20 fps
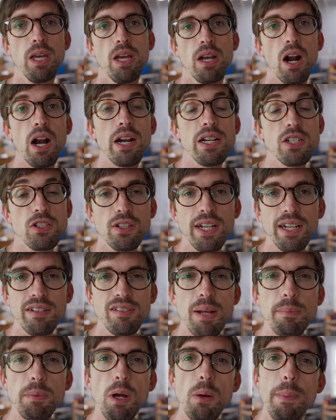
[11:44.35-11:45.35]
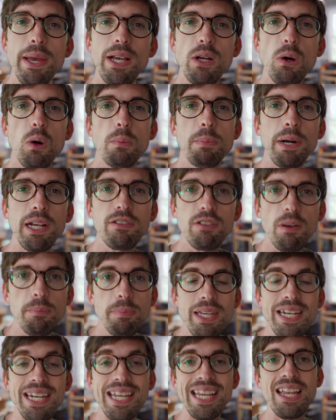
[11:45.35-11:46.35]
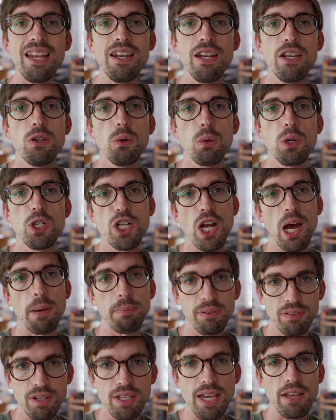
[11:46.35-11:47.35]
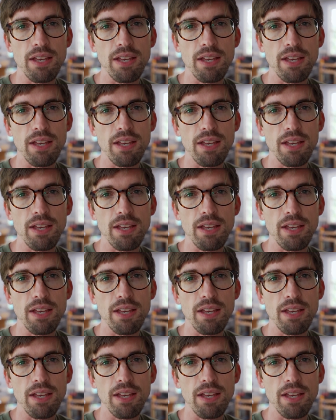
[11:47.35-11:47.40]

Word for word: All right, until next time, go make or break something in your shop. See you